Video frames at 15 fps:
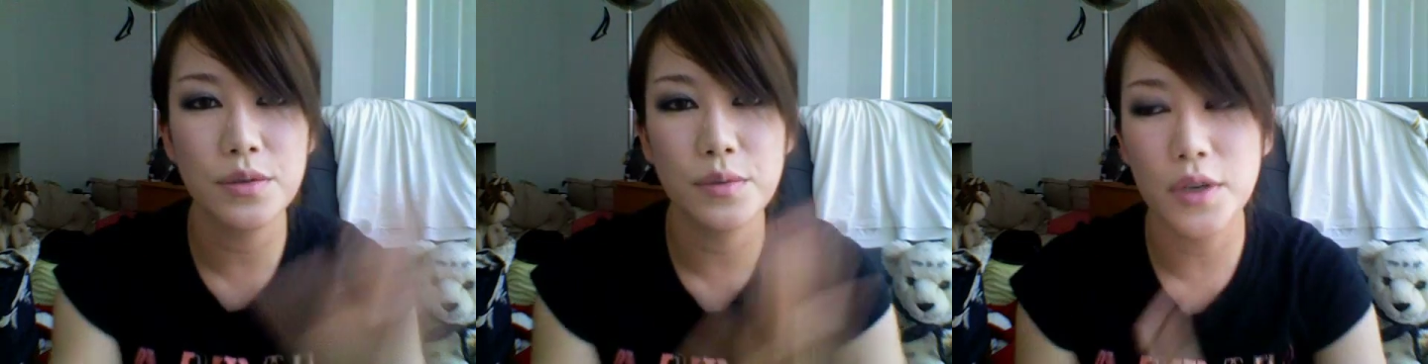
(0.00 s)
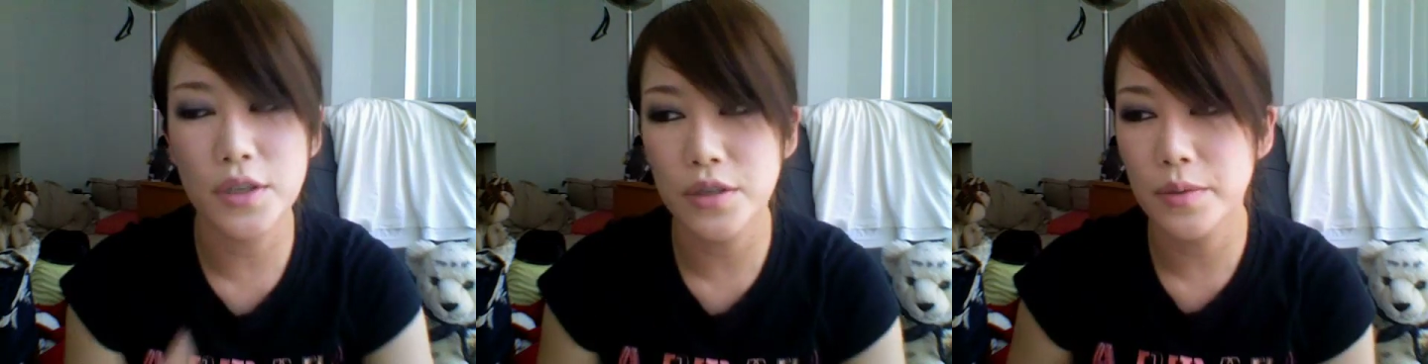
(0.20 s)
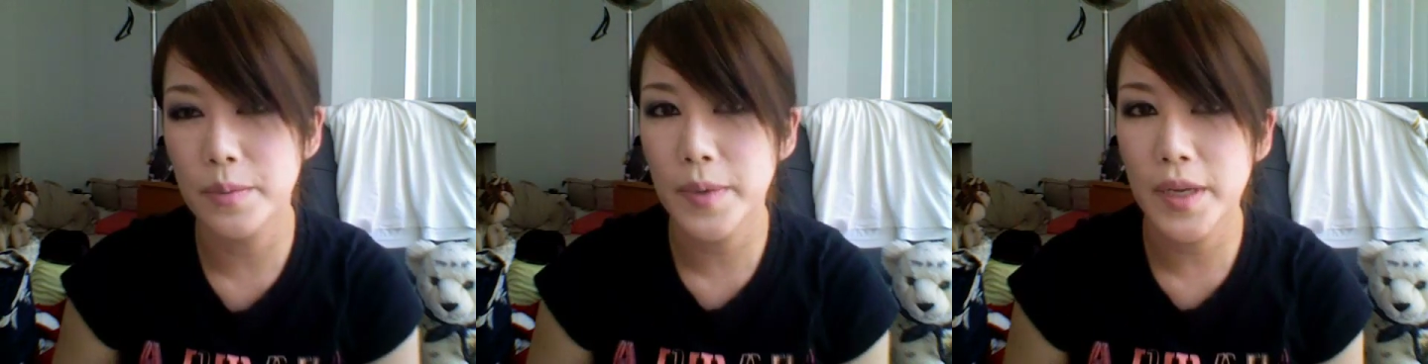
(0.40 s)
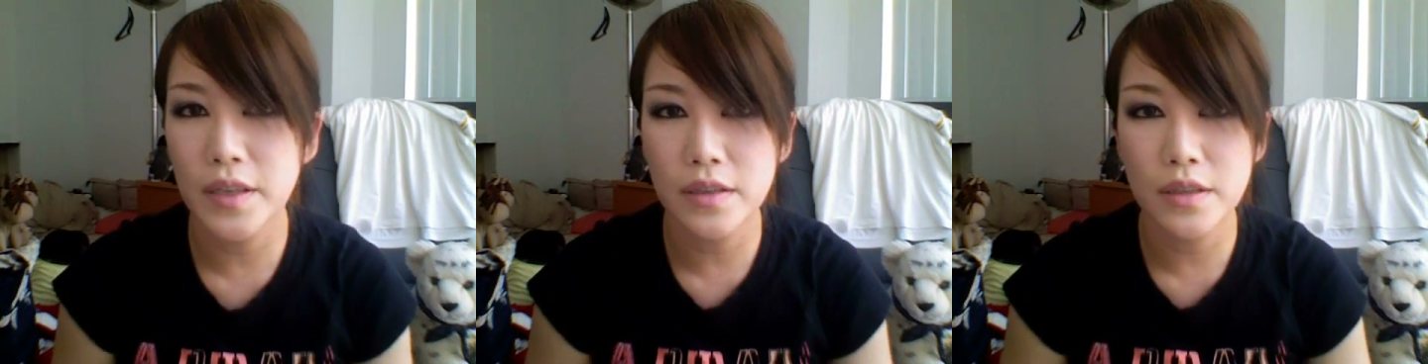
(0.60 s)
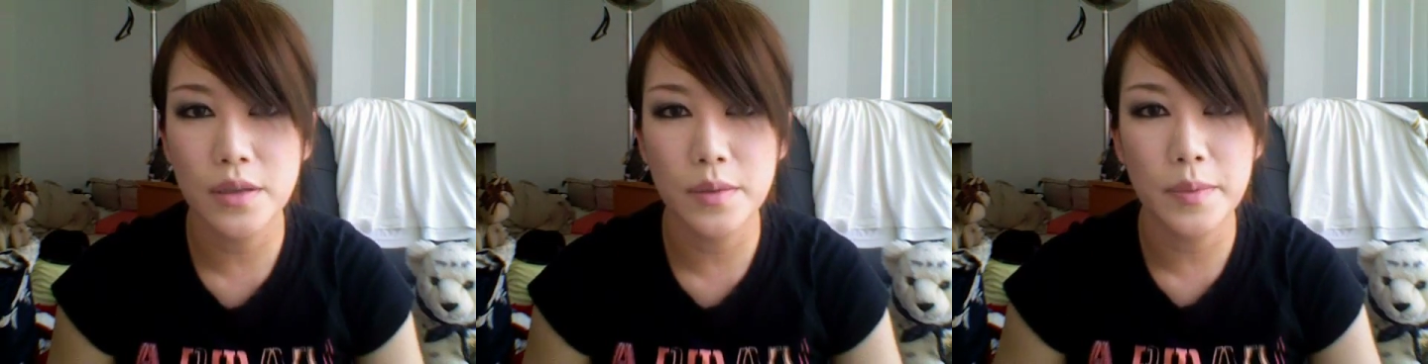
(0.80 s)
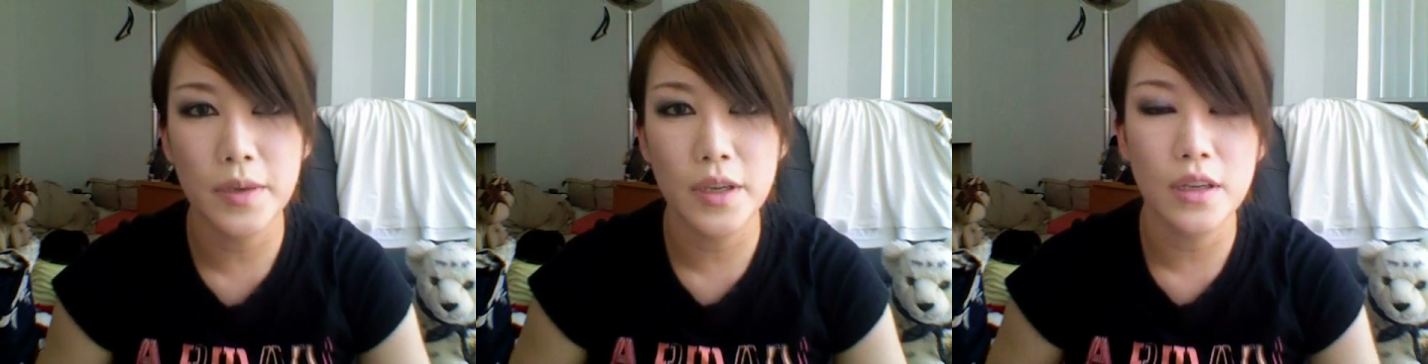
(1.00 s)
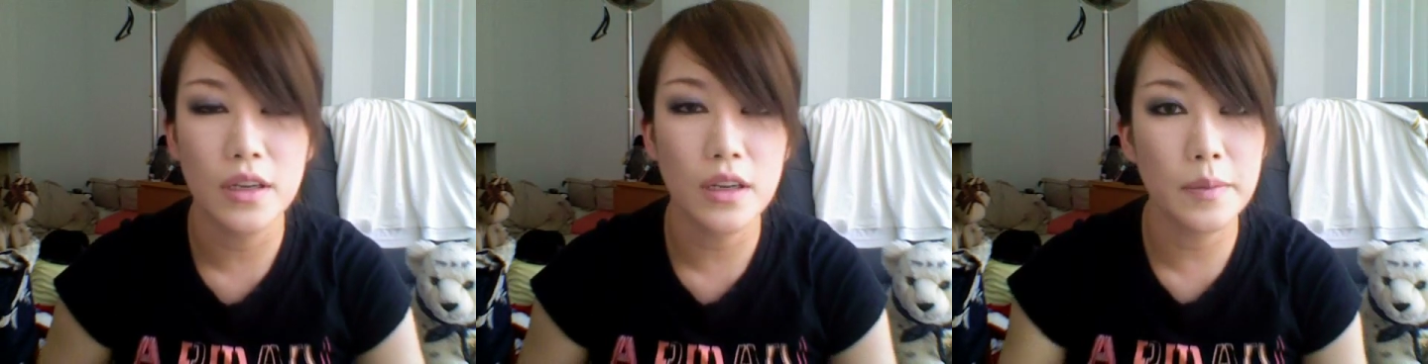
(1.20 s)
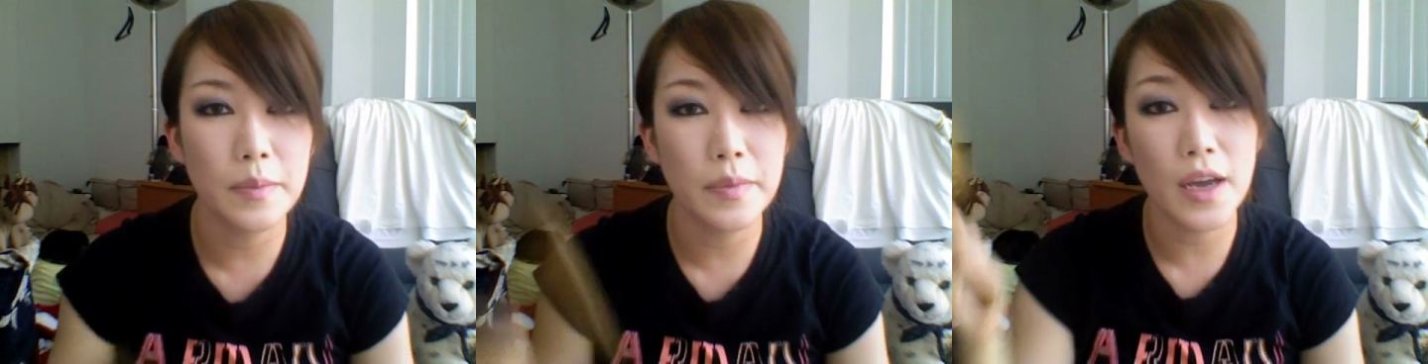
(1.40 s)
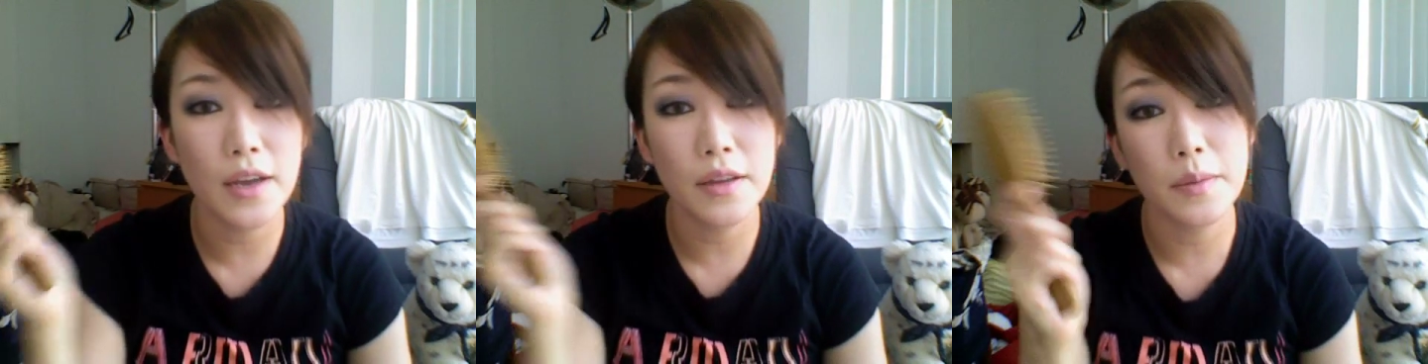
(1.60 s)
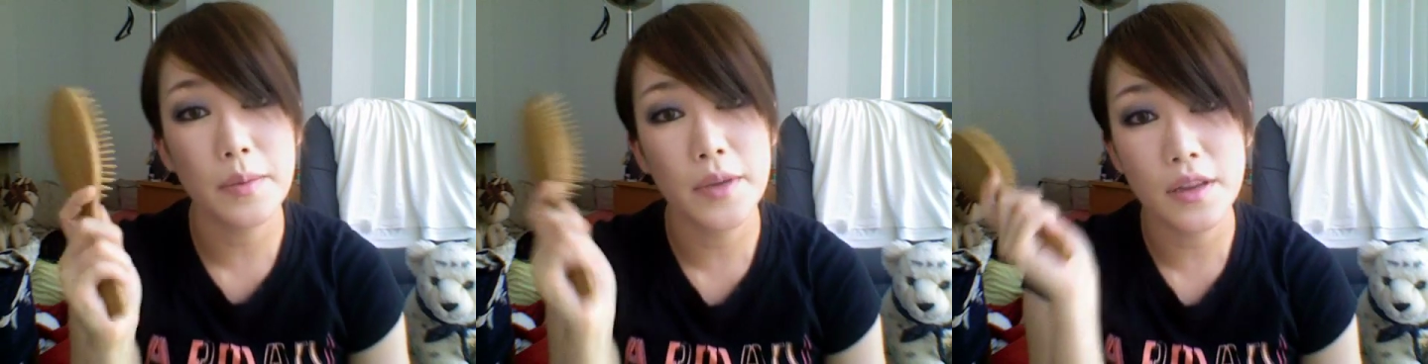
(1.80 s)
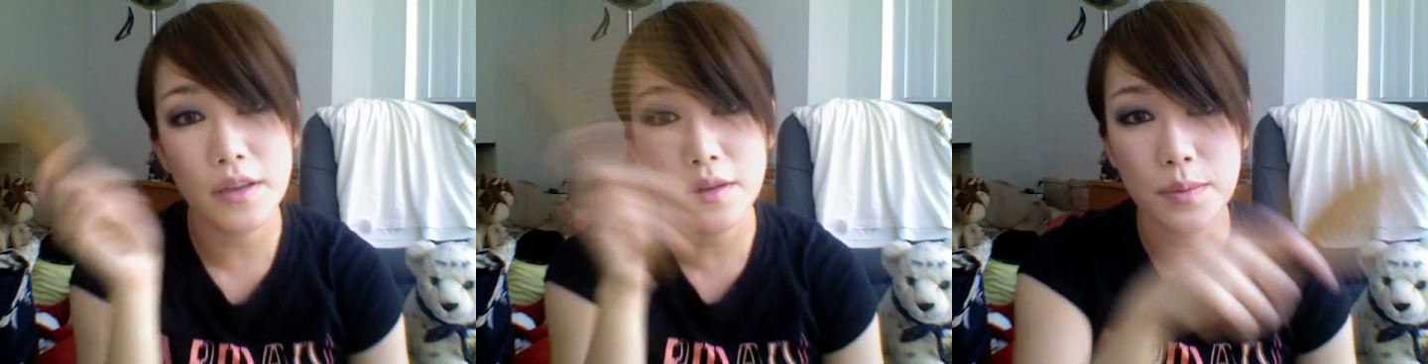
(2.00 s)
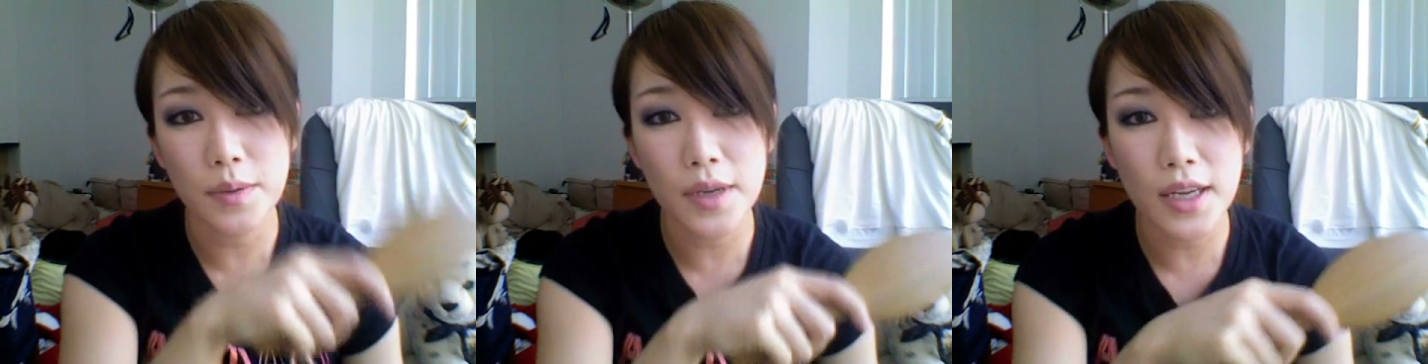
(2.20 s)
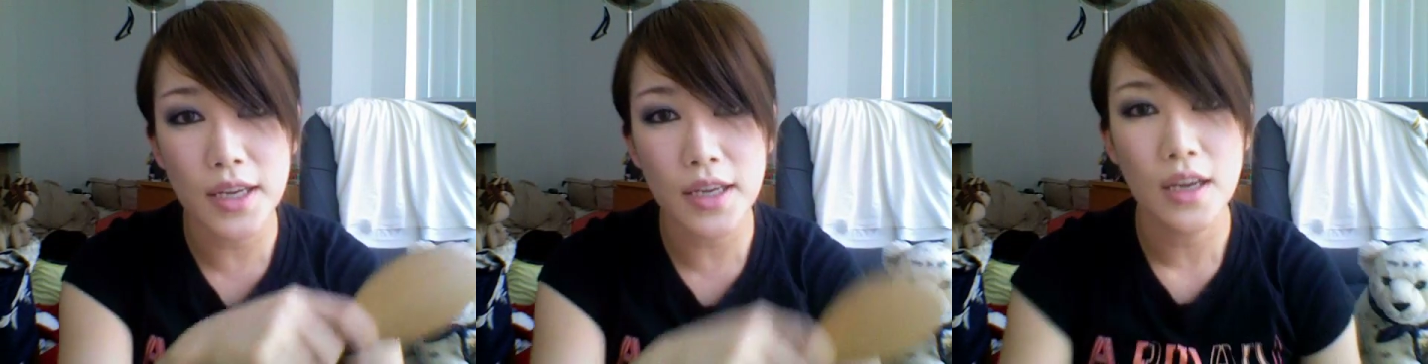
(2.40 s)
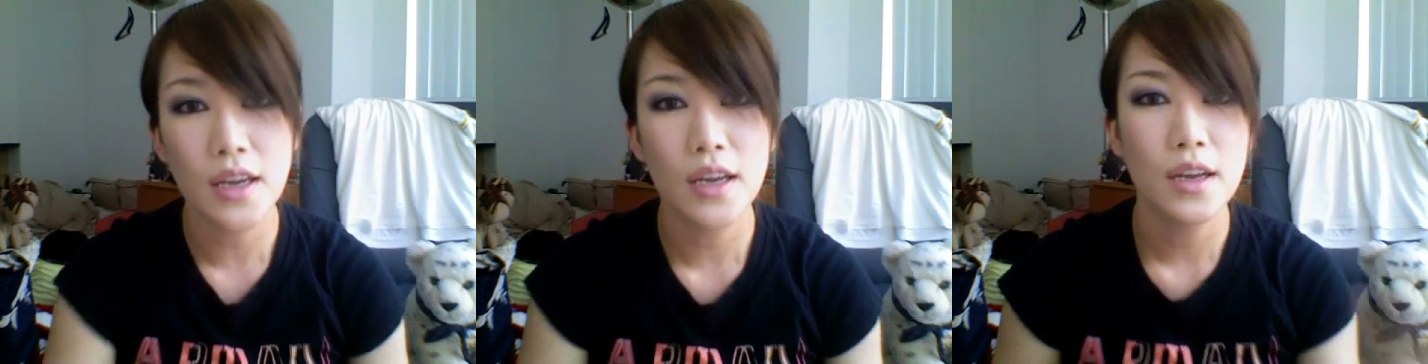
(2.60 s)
you want your bangs to be. It could either be this way